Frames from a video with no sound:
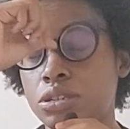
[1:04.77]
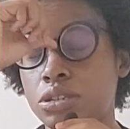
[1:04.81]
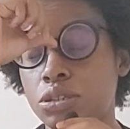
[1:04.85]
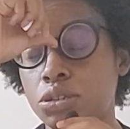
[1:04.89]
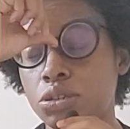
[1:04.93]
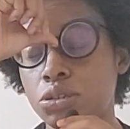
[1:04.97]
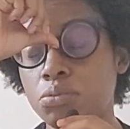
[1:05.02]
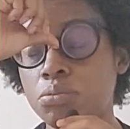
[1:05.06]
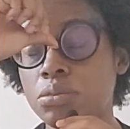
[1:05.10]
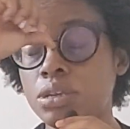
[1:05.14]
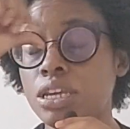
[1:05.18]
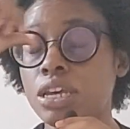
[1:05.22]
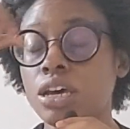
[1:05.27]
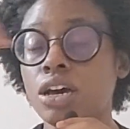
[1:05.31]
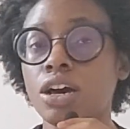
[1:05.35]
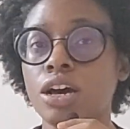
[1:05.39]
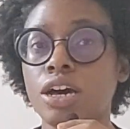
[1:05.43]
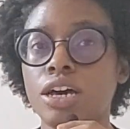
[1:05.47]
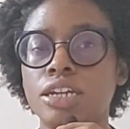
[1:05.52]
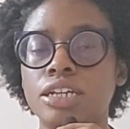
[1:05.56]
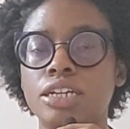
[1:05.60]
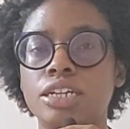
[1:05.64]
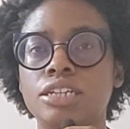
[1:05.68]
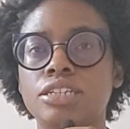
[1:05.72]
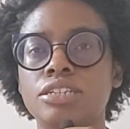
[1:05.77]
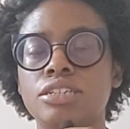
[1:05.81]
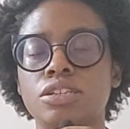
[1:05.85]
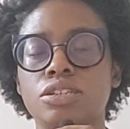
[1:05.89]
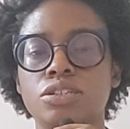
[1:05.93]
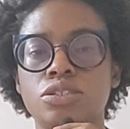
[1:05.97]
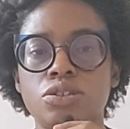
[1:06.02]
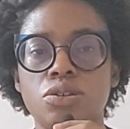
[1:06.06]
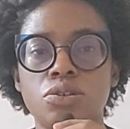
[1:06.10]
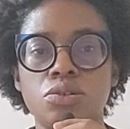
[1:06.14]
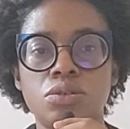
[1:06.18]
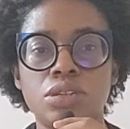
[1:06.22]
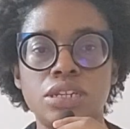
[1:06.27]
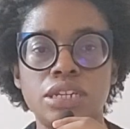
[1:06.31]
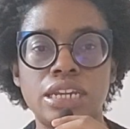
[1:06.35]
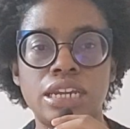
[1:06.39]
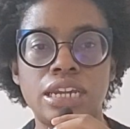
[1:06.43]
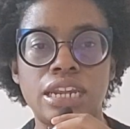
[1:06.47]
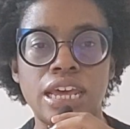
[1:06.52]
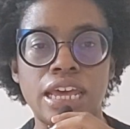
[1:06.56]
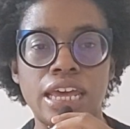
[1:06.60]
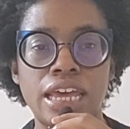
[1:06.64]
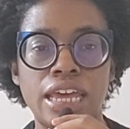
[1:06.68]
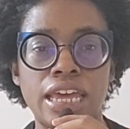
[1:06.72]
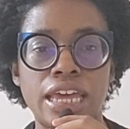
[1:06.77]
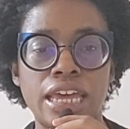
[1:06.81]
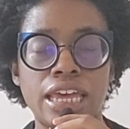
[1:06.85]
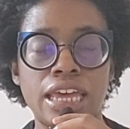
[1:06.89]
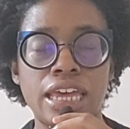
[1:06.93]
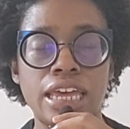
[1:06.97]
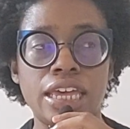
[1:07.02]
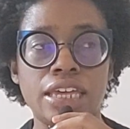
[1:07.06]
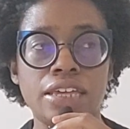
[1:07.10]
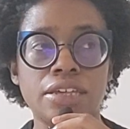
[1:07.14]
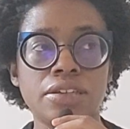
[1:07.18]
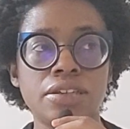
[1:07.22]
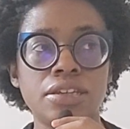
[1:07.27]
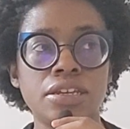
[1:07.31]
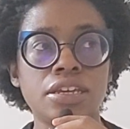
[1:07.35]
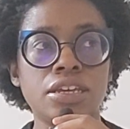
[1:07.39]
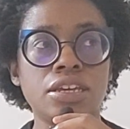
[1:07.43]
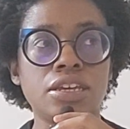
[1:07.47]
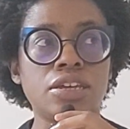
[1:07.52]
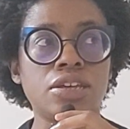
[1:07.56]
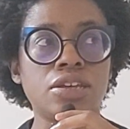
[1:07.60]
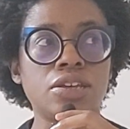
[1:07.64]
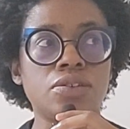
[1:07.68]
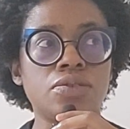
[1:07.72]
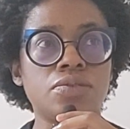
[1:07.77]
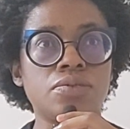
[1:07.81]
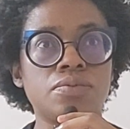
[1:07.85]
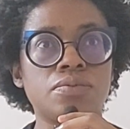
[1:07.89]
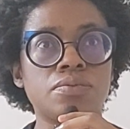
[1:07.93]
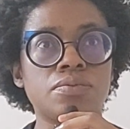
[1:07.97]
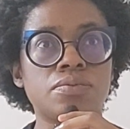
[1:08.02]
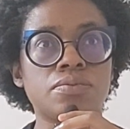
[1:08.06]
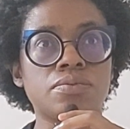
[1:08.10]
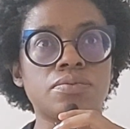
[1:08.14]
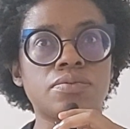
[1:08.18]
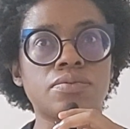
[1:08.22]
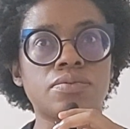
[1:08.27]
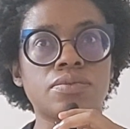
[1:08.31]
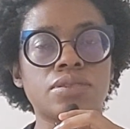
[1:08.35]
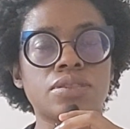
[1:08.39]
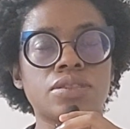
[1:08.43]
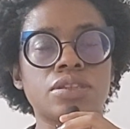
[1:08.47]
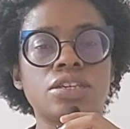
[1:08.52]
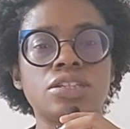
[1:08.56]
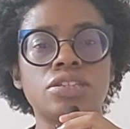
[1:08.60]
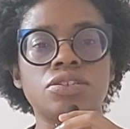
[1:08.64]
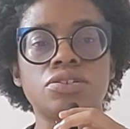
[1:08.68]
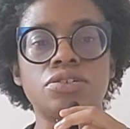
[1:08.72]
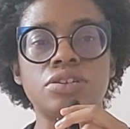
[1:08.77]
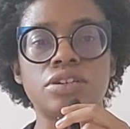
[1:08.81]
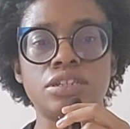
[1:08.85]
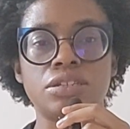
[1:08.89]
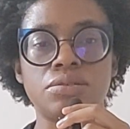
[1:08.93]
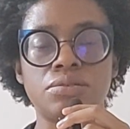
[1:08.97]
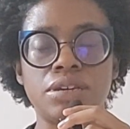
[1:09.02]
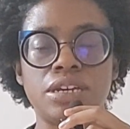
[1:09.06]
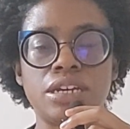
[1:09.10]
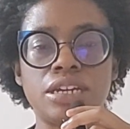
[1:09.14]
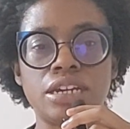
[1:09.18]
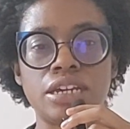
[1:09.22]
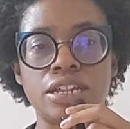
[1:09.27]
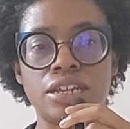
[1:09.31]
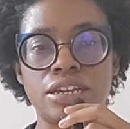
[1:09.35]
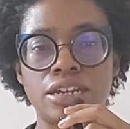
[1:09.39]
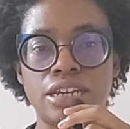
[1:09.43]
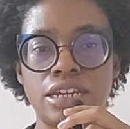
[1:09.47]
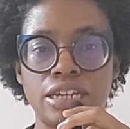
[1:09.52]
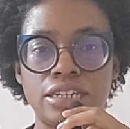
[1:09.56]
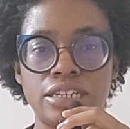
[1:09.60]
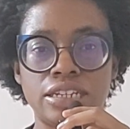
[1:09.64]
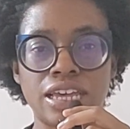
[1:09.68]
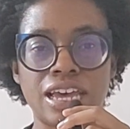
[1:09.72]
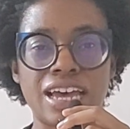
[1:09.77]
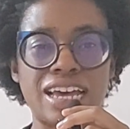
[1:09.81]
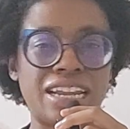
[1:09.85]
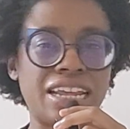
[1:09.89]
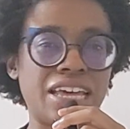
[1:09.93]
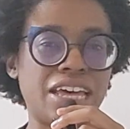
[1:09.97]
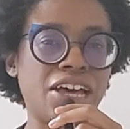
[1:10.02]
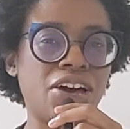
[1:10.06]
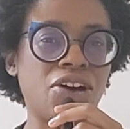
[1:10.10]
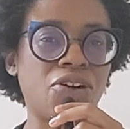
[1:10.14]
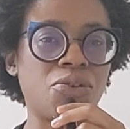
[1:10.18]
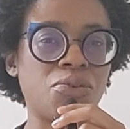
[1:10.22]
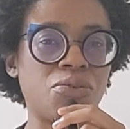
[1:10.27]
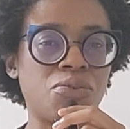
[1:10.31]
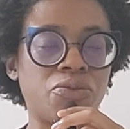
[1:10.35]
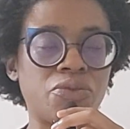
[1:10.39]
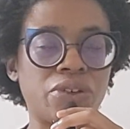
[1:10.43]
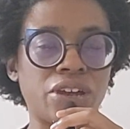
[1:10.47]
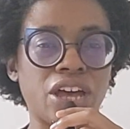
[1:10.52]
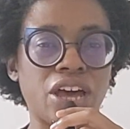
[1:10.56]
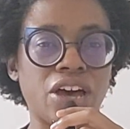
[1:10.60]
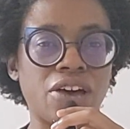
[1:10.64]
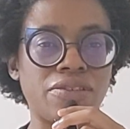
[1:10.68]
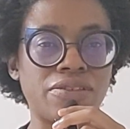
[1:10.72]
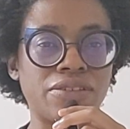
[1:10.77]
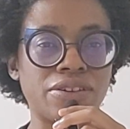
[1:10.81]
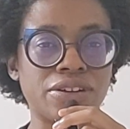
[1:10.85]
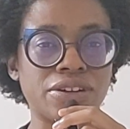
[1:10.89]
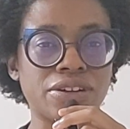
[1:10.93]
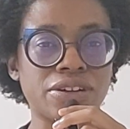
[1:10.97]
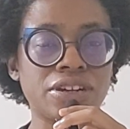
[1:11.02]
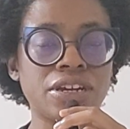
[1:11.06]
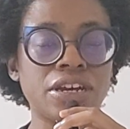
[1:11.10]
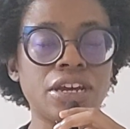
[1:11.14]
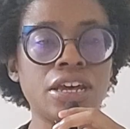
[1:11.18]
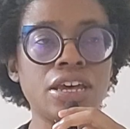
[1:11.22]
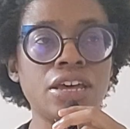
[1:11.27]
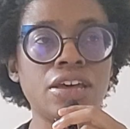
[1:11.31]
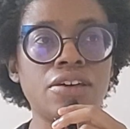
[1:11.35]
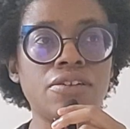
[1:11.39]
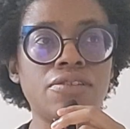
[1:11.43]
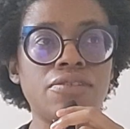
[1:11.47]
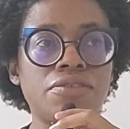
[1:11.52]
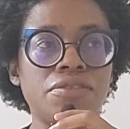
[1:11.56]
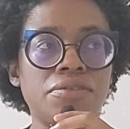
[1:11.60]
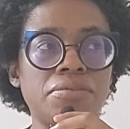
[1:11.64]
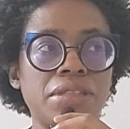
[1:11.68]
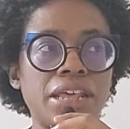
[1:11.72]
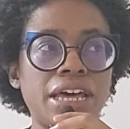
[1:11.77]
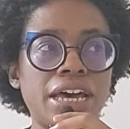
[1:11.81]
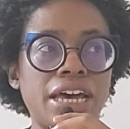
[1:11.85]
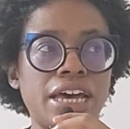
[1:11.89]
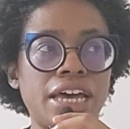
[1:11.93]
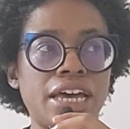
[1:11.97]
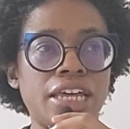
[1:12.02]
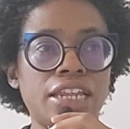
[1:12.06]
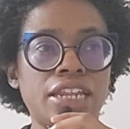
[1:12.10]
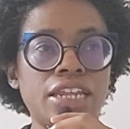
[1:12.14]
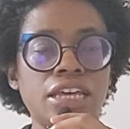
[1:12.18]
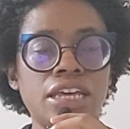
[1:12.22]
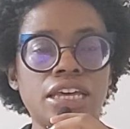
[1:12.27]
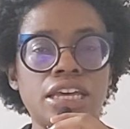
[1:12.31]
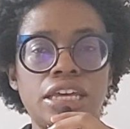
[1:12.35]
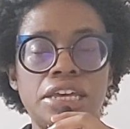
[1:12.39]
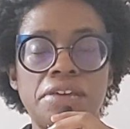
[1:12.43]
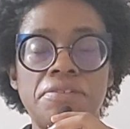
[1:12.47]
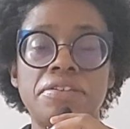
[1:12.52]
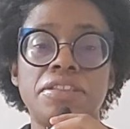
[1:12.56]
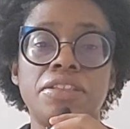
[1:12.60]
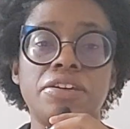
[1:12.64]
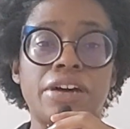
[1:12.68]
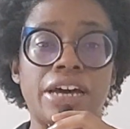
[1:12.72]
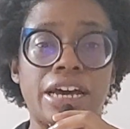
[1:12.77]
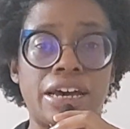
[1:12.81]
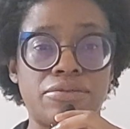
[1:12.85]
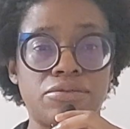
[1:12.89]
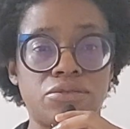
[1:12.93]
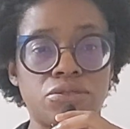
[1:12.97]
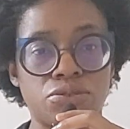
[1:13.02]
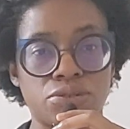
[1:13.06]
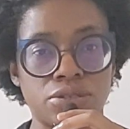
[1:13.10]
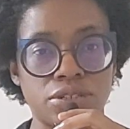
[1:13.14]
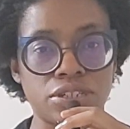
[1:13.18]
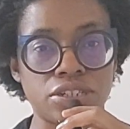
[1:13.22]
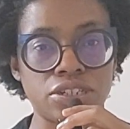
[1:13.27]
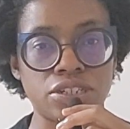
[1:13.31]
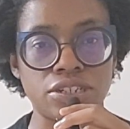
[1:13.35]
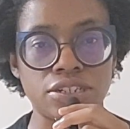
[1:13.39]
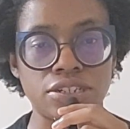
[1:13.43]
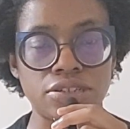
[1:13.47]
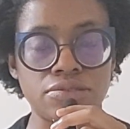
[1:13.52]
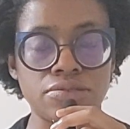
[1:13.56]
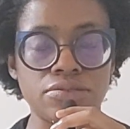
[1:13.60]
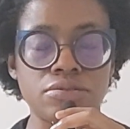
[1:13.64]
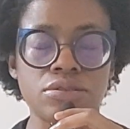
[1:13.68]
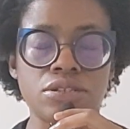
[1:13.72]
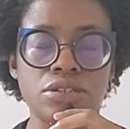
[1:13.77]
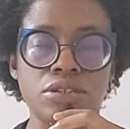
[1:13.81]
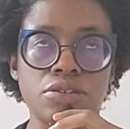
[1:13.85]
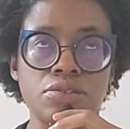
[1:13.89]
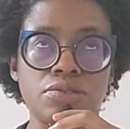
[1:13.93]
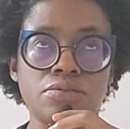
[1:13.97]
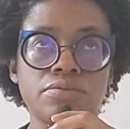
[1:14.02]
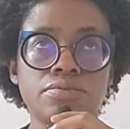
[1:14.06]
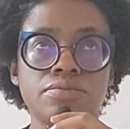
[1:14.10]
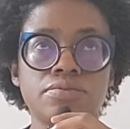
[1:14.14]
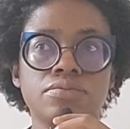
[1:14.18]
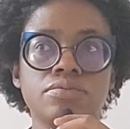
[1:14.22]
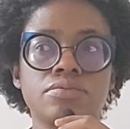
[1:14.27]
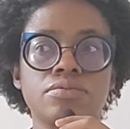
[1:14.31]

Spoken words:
to be honest. So today is going to be another day to kind of help recover from that, even though I have chores to do. So